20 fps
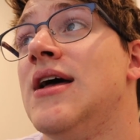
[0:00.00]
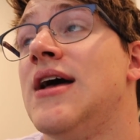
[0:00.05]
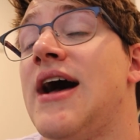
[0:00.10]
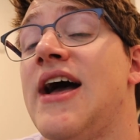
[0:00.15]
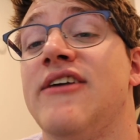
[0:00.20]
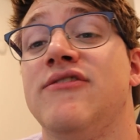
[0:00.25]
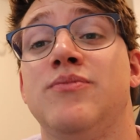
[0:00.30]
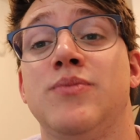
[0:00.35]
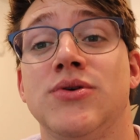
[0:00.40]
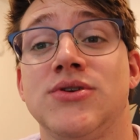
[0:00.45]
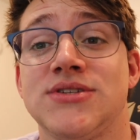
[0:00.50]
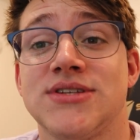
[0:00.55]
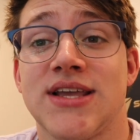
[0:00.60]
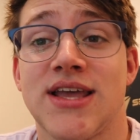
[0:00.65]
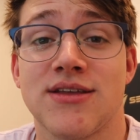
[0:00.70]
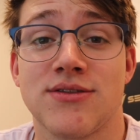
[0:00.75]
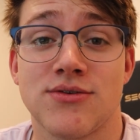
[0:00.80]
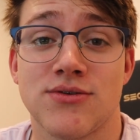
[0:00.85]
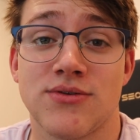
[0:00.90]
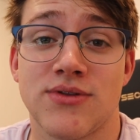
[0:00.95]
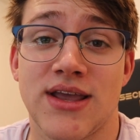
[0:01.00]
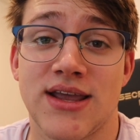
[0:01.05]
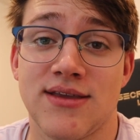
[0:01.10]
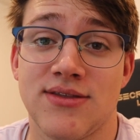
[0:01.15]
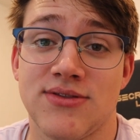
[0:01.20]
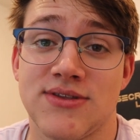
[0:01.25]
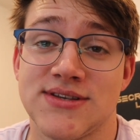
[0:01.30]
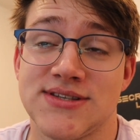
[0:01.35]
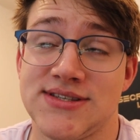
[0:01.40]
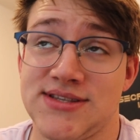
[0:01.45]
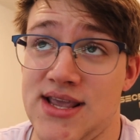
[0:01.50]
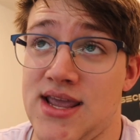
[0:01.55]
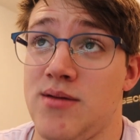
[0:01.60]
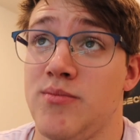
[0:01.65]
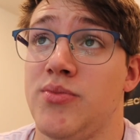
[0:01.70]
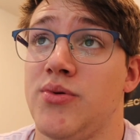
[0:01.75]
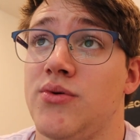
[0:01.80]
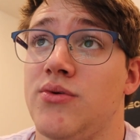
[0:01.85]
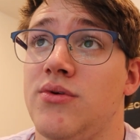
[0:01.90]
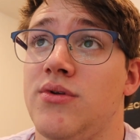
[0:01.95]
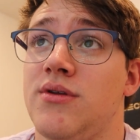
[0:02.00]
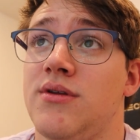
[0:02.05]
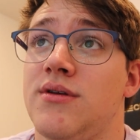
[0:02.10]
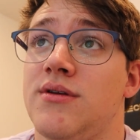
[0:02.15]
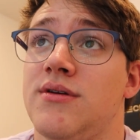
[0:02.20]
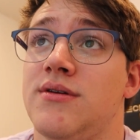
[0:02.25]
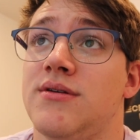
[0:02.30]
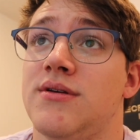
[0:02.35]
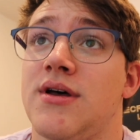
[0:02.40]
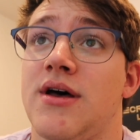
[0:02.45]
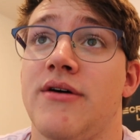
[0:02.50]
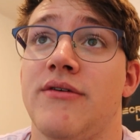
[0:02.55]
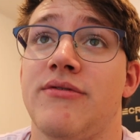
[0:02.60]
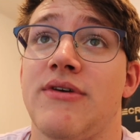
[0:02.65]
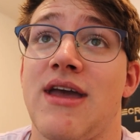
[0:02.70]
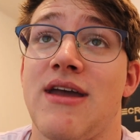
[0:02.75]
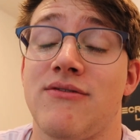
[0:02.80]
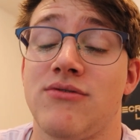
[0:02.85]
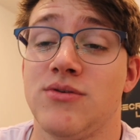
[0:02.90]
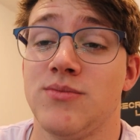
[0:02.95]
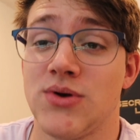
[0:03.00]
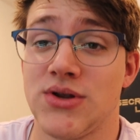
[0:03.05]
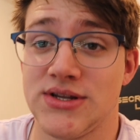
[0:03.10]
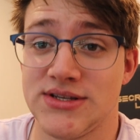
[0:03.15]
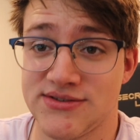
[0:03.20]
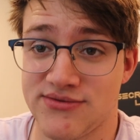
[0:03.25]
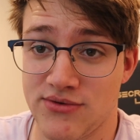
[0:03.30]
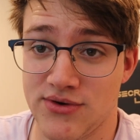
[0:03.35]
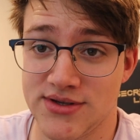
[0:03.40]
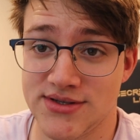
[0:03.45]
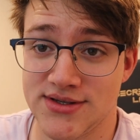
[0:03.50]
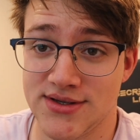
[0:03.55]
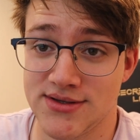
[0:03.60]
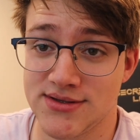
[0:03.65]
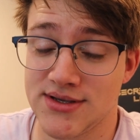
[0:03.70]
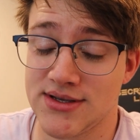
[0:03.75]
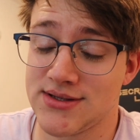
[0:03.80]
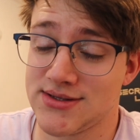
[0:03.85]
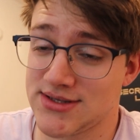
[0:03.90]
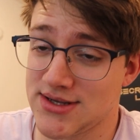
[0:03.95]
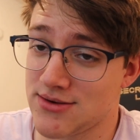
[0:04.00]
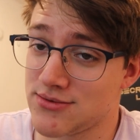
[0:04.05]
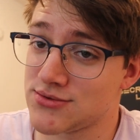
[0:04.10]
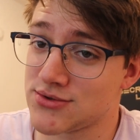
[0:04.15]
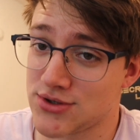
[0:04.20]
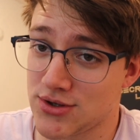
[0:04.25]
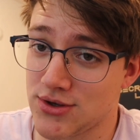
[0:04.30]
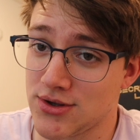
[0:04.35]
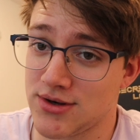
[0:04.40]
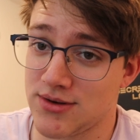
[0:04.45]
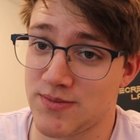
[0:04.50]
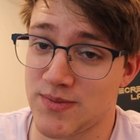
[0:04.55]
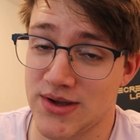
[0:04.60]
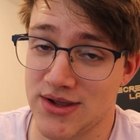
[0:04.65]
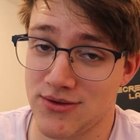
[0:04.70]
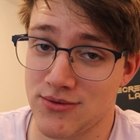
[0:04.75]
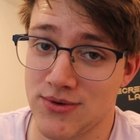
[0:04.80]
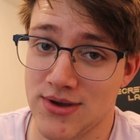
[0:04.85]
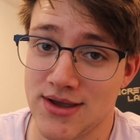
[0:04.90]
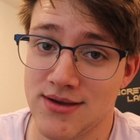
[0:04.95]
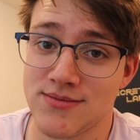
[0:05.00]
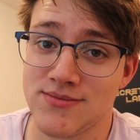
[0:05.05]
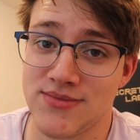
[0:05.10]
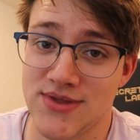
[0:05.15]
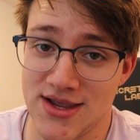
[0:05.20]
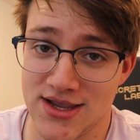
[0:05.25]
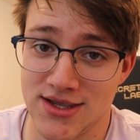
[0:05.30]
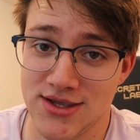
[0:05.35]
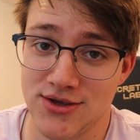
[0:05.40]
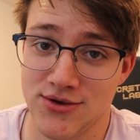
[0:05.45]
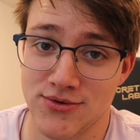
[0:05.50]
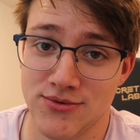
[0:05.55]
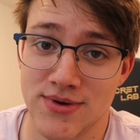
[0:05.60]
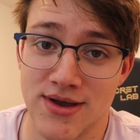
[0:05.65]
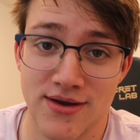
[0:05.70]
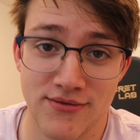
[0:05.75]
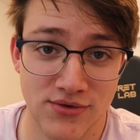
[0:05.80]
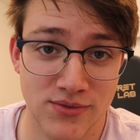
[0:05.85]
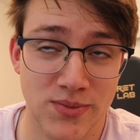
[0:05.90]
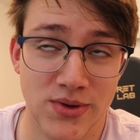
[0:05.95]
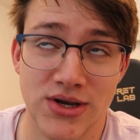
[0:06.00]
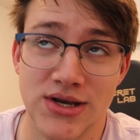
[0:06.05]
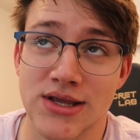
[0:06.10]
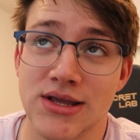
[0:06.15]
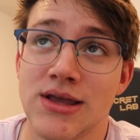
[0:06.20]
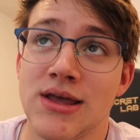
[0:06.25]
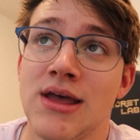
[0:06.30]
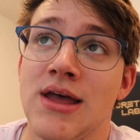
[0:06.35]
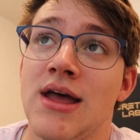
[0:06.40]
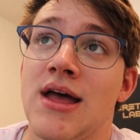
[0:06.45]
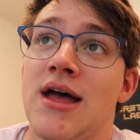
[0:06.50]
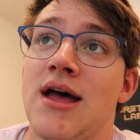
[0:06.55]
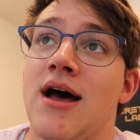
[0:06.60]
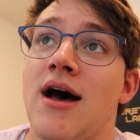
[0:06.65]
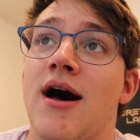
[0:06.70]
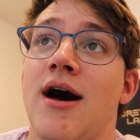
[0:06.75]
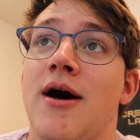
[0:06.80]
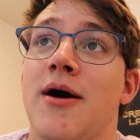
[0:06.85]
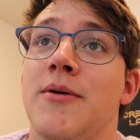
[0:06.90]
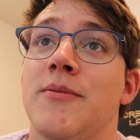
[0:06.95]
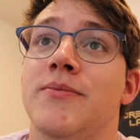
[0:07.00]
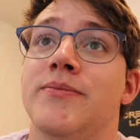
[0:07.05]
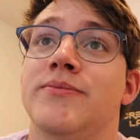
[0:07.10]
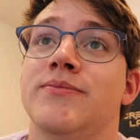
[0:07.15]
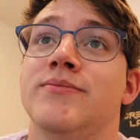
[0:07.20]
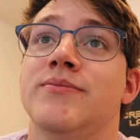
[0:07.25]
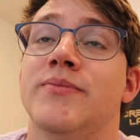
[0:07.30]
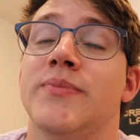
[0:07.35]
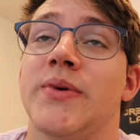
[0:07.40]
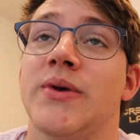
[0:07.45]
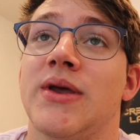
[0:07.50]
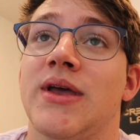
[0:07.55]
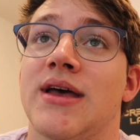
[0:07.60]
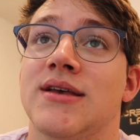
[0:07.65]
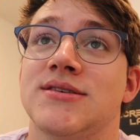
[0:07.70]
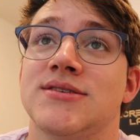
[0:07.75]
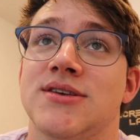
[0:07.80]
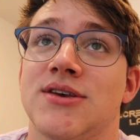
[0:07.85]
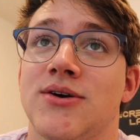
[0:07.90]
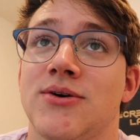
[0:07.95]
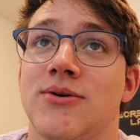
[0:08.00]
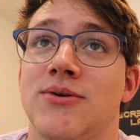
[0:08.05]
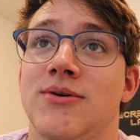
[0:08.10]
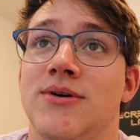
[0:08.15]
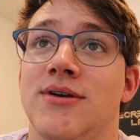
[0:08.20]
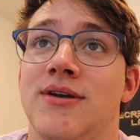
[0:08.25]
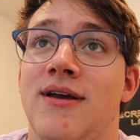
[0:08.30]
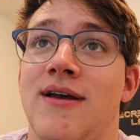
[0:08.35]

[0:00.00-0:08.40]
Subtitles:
I've put together like the sample of everybody's voices. It sounds good, by the way. Thank you, everybody. But yeah, so